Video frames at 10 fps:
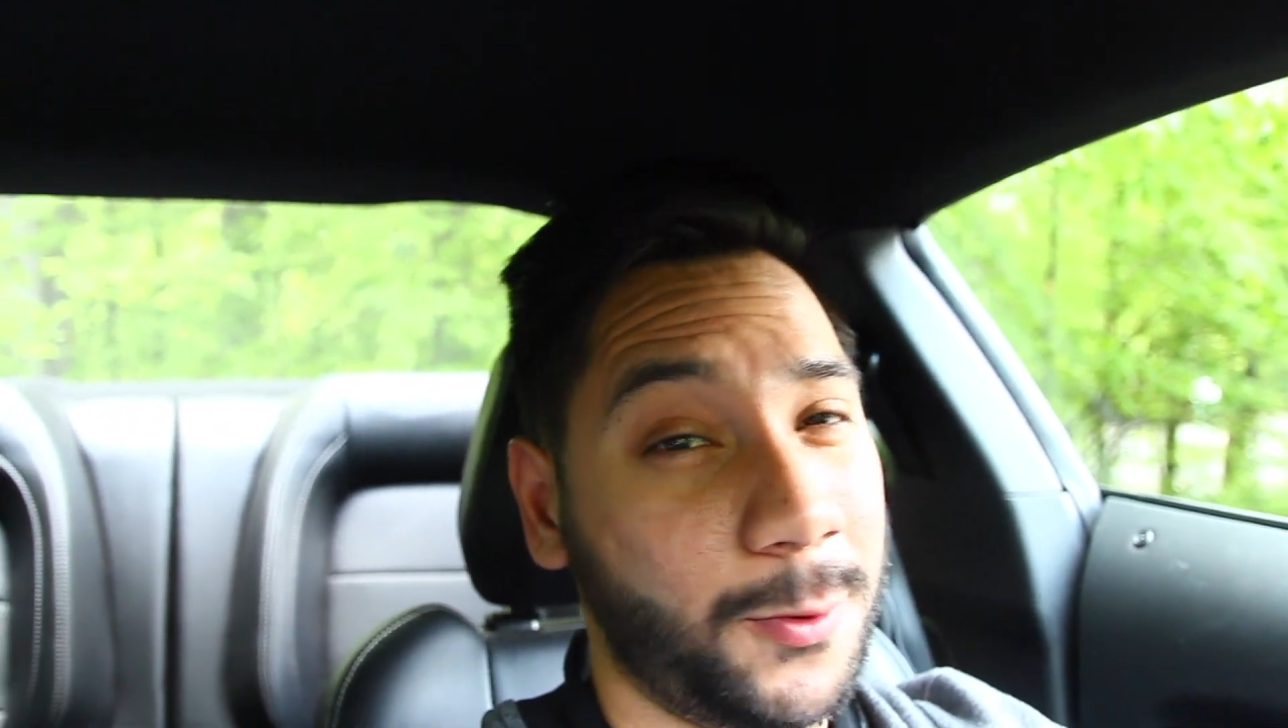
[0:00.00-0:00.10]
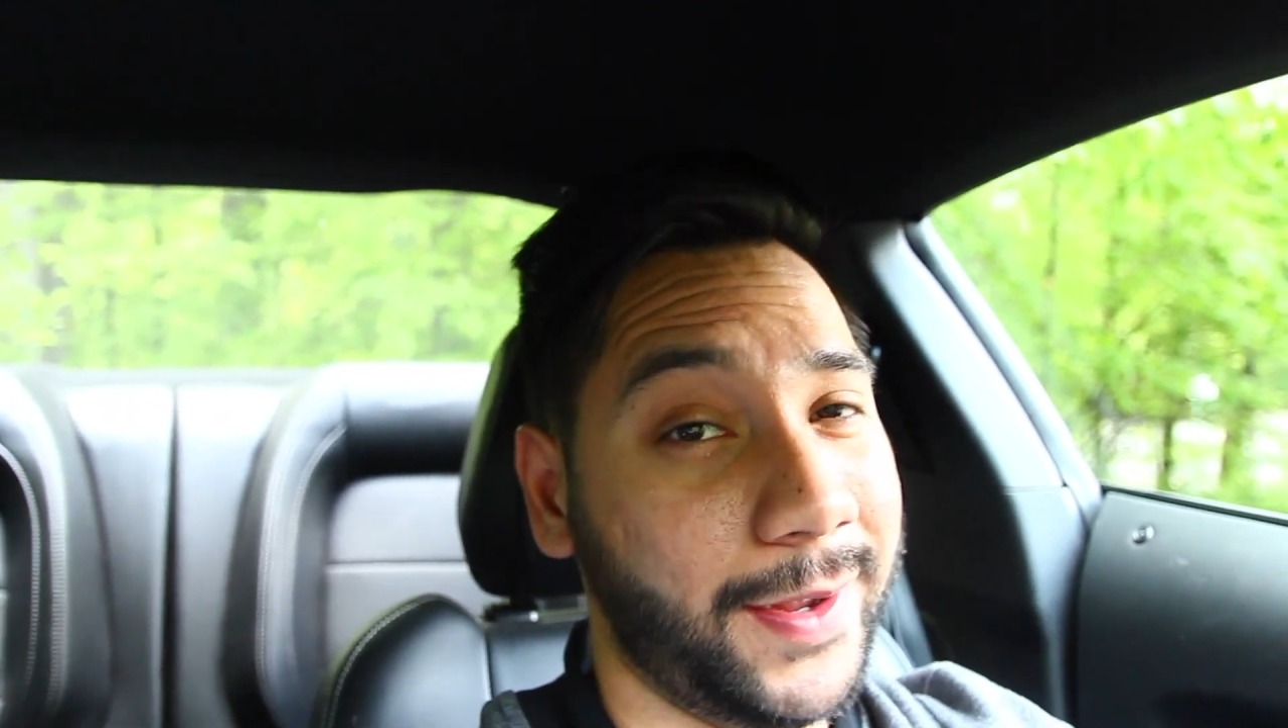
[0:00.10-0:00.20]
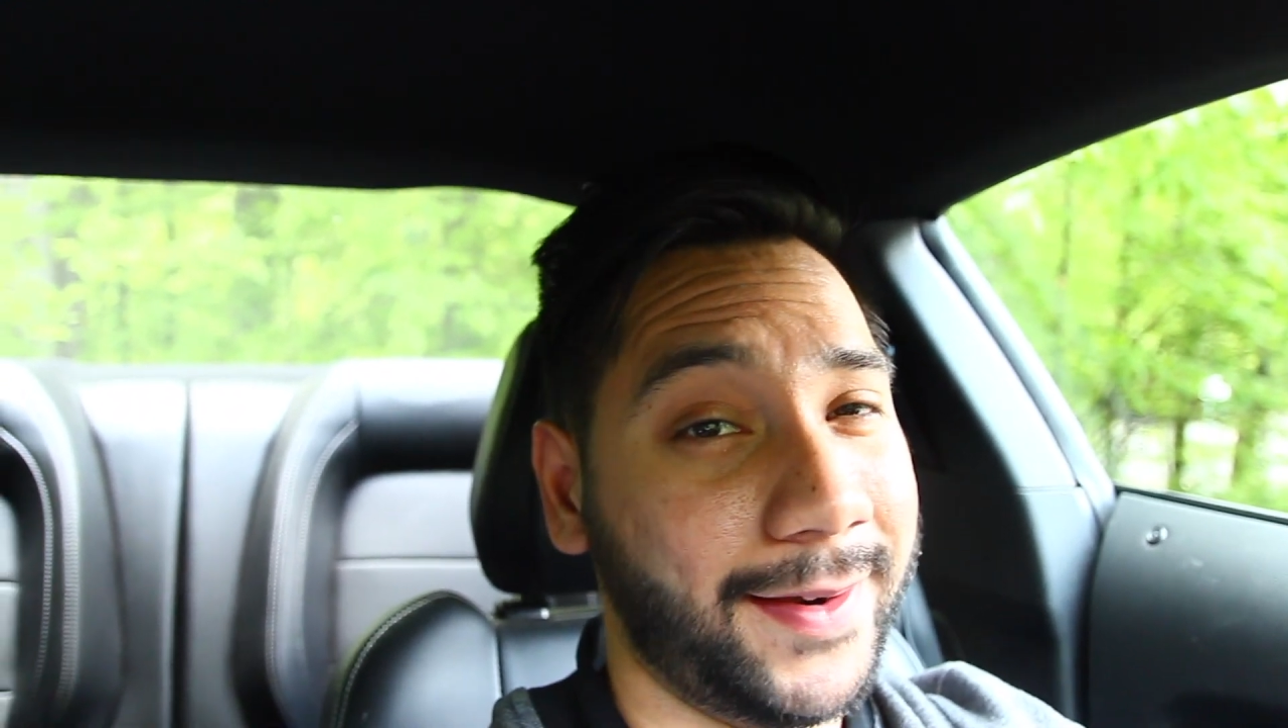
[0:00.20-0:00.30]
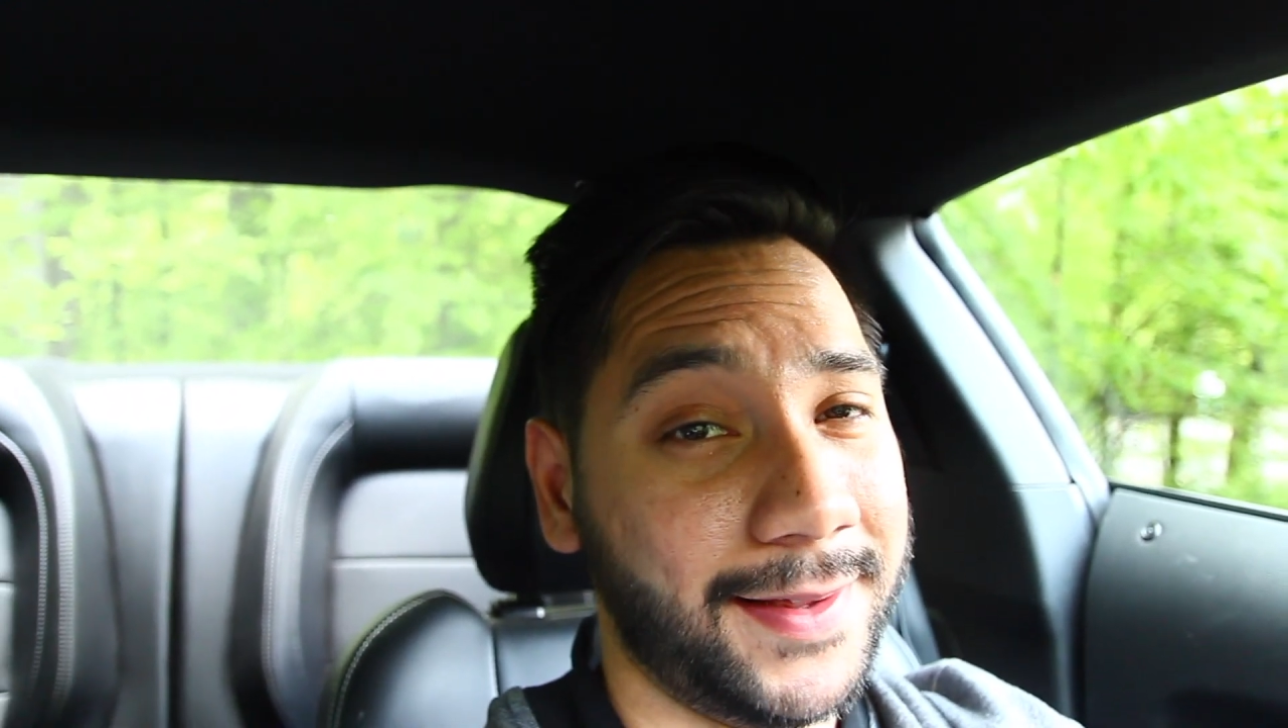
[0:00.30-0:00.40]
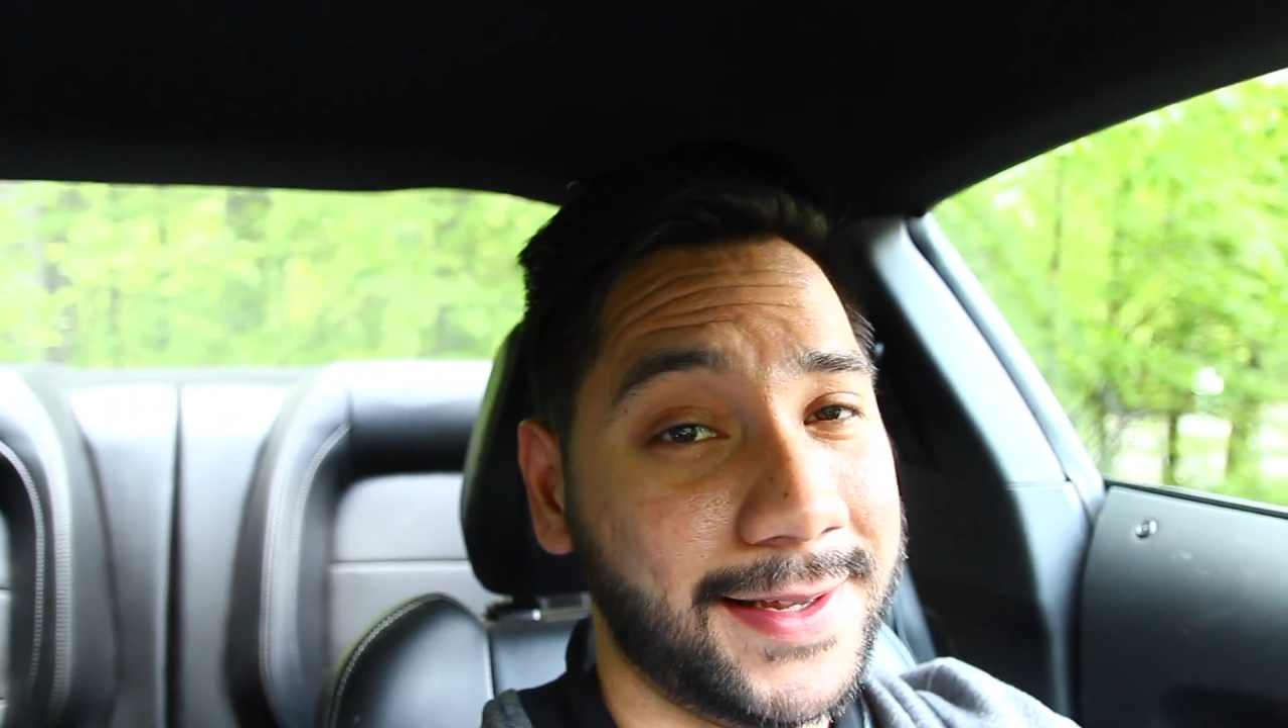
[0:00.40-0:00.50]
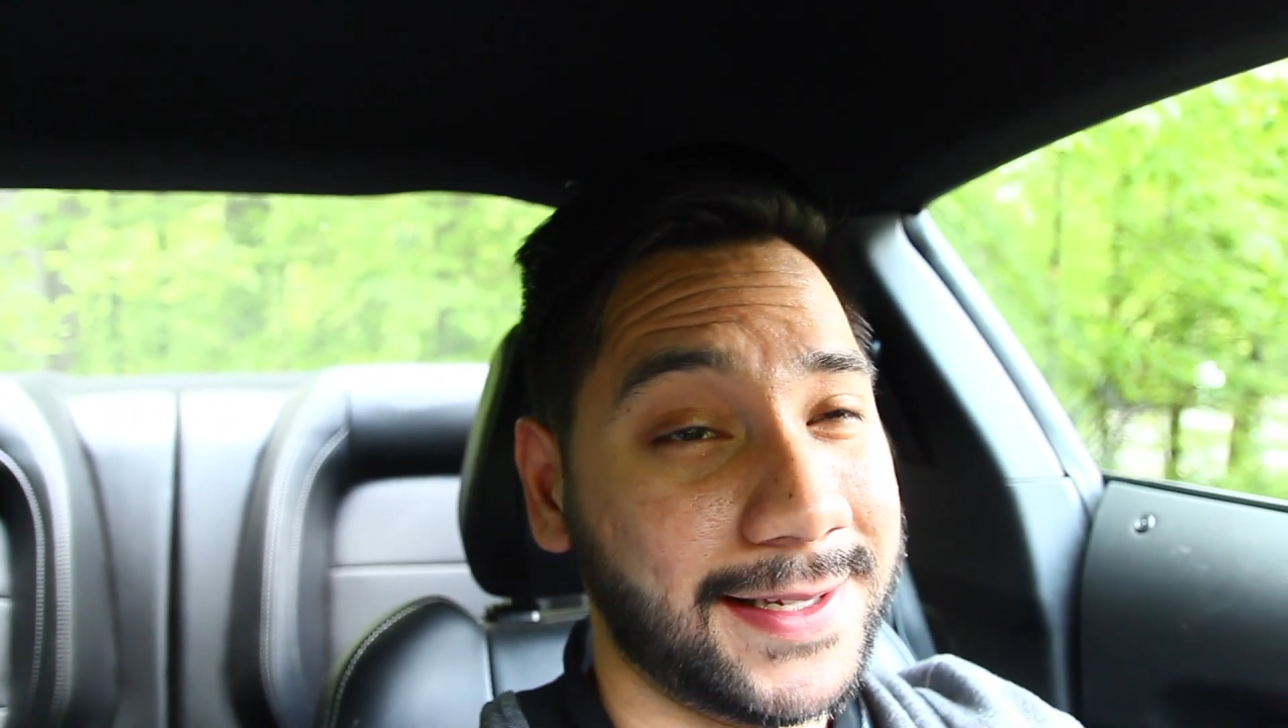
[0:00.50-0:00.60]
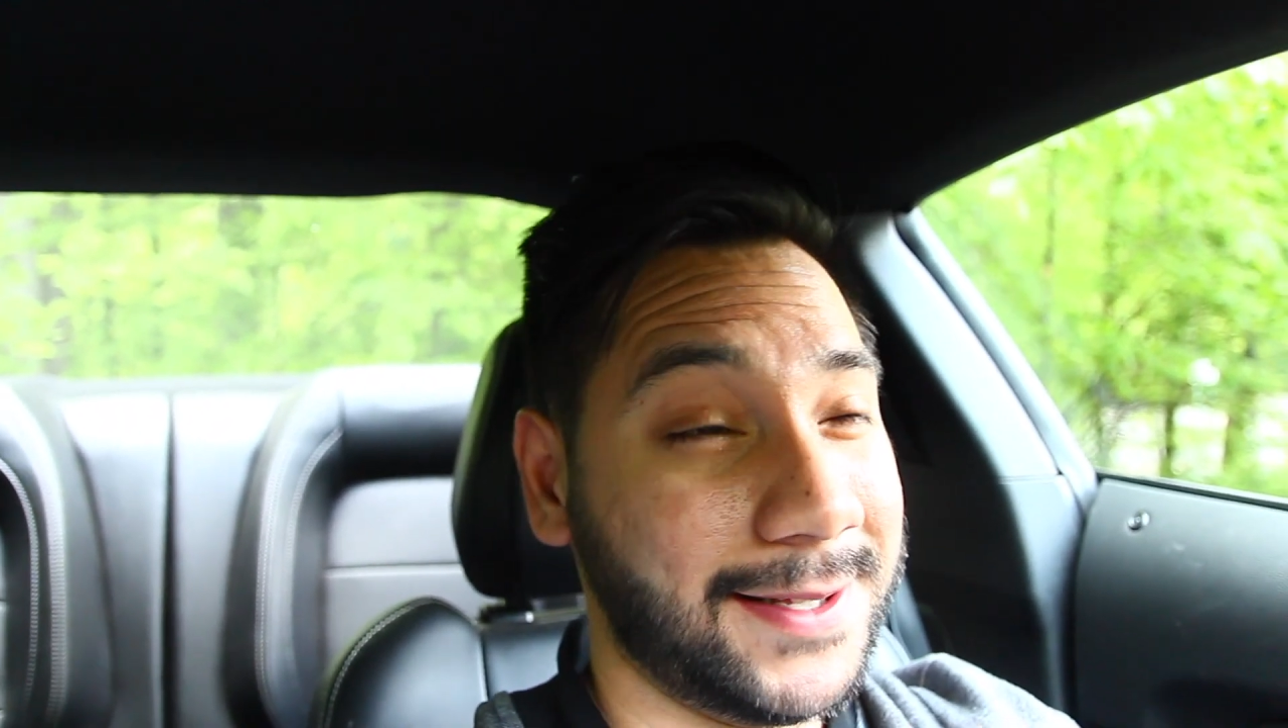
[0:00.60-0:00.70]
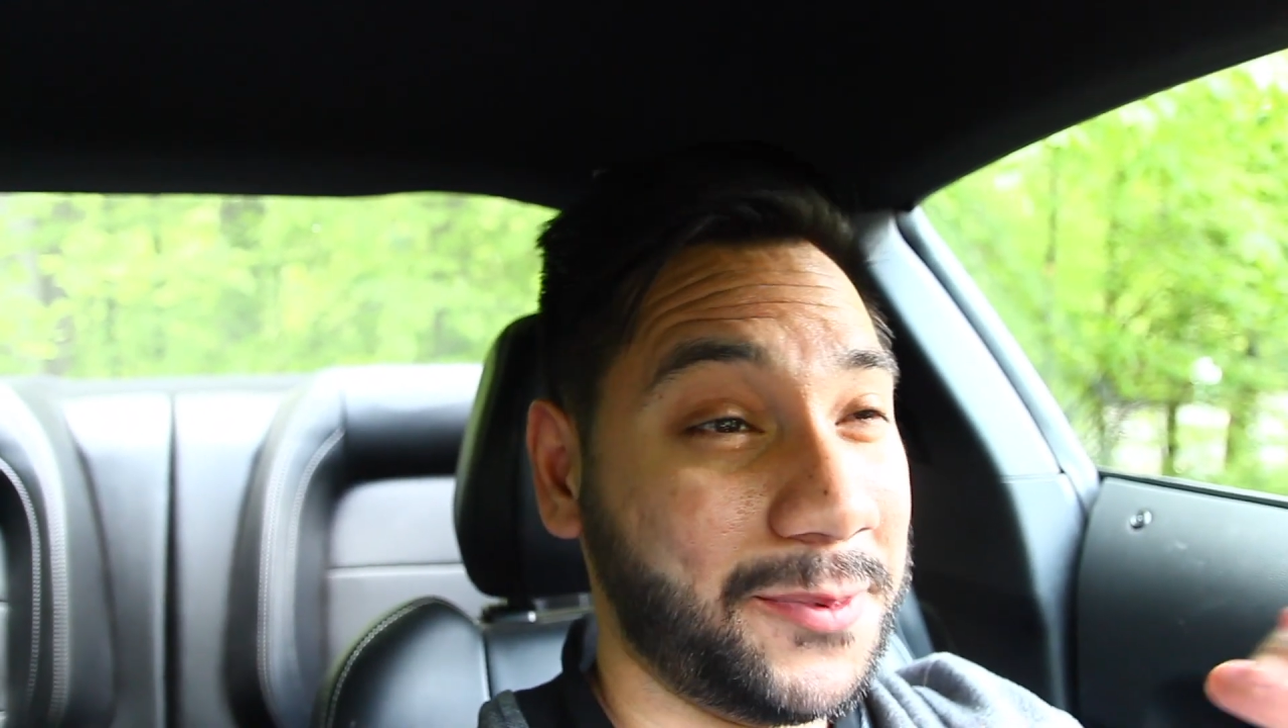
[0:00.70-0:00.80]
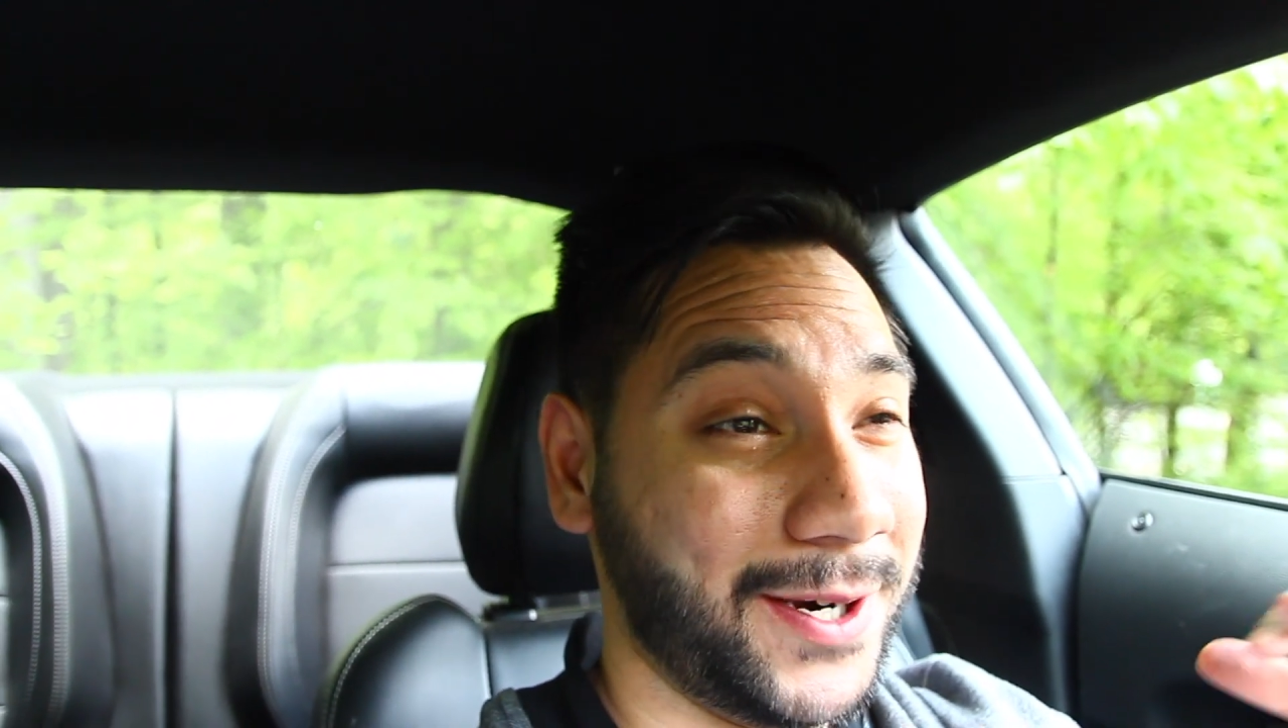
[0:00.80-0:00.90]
way it is and the